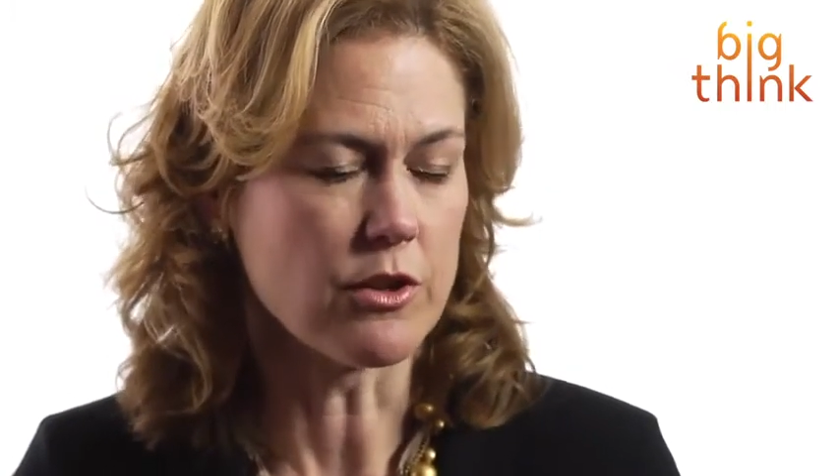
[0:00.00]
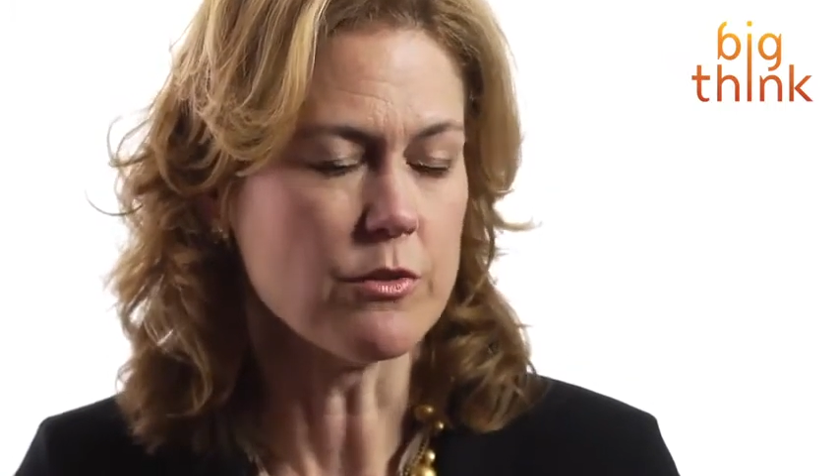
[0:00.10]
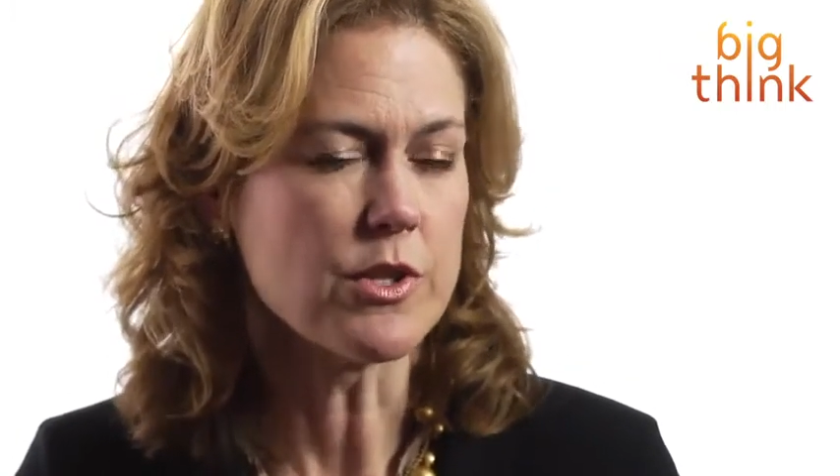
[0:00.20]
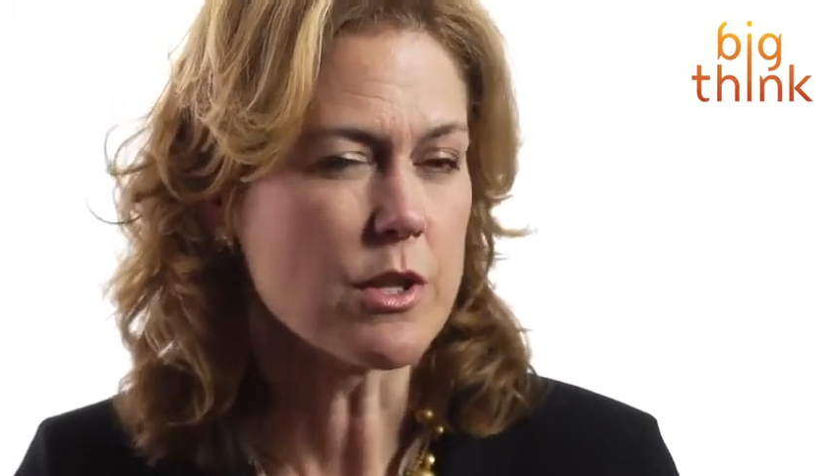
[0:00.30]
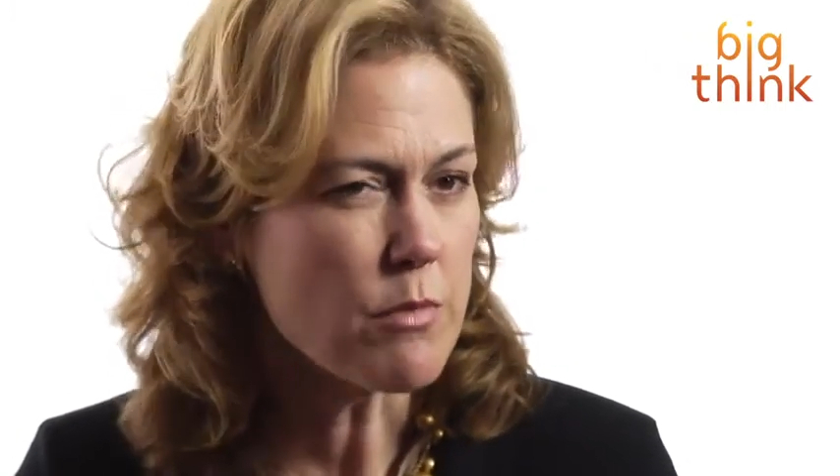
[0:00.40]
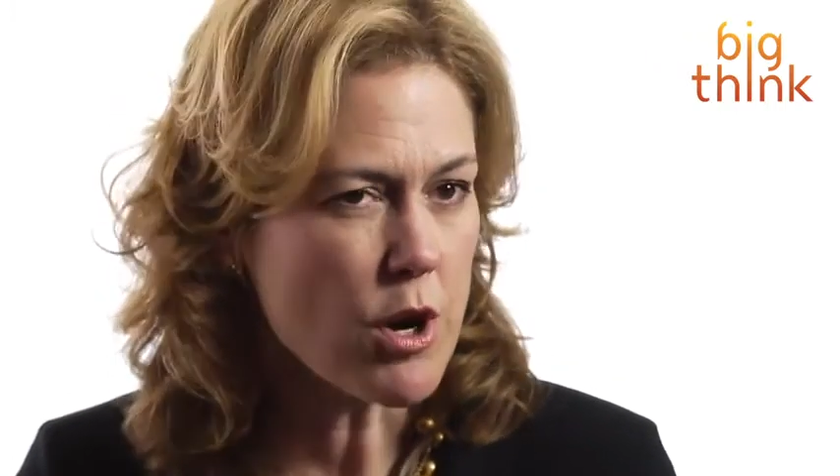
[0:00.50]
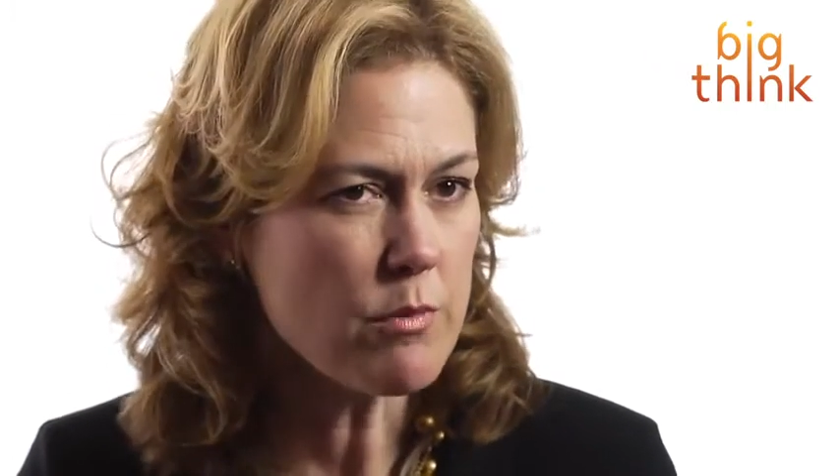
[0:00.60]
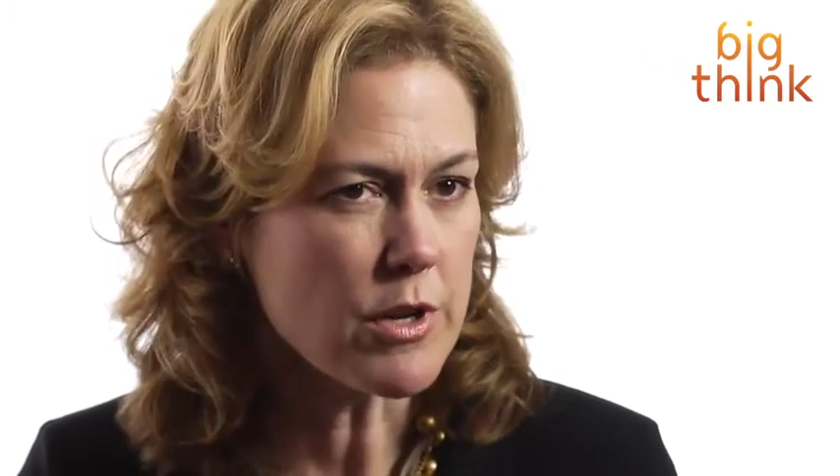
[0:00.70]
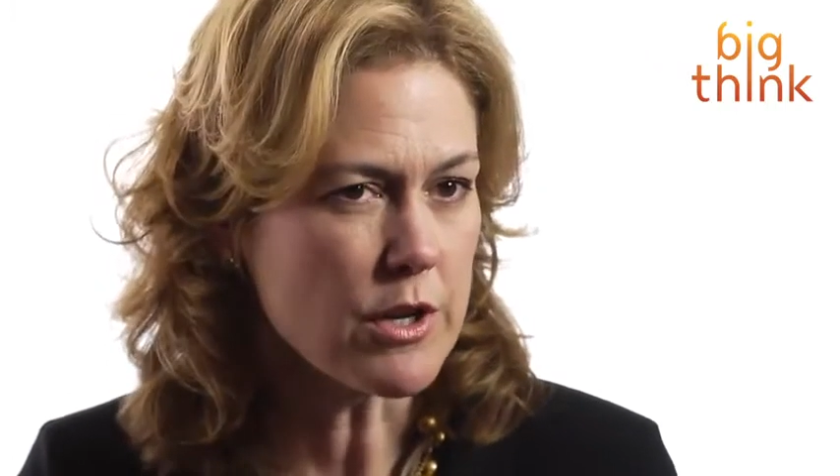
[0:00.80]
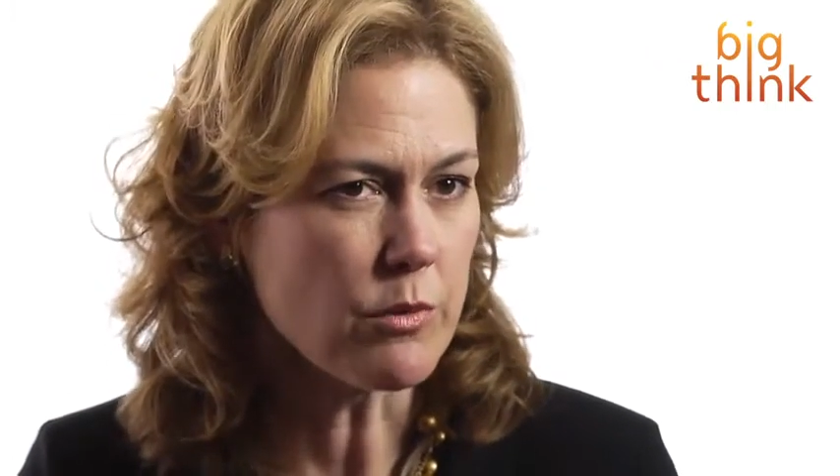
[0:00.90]
And it was a
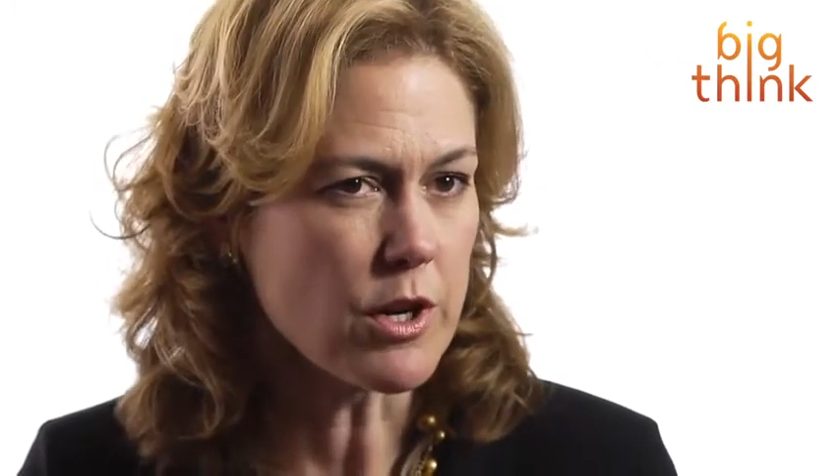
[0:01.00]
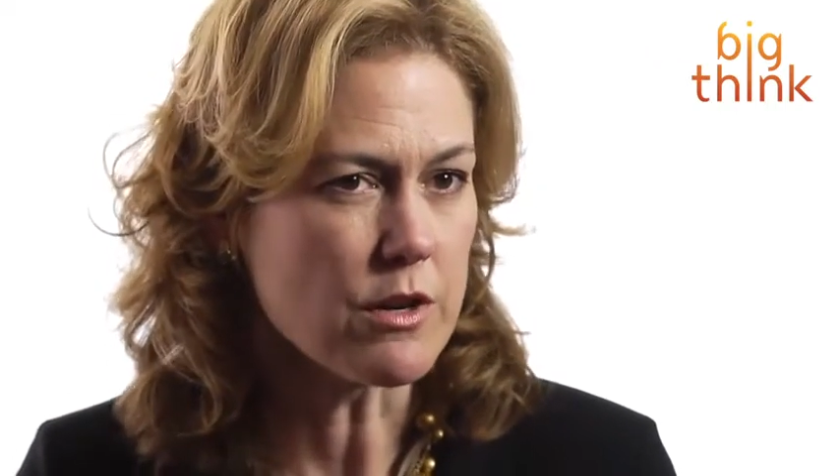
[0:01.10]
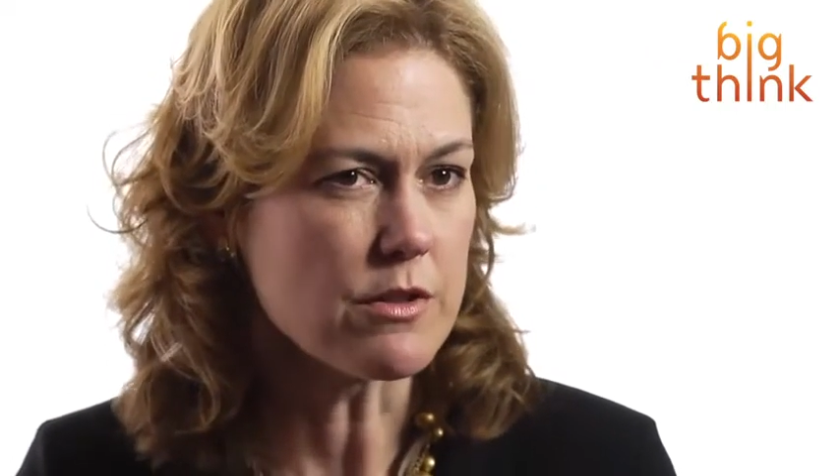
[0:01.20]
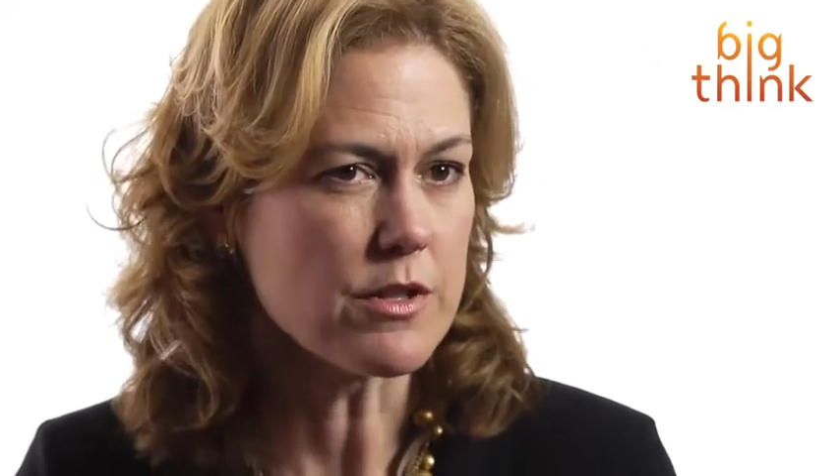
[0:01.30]
moment where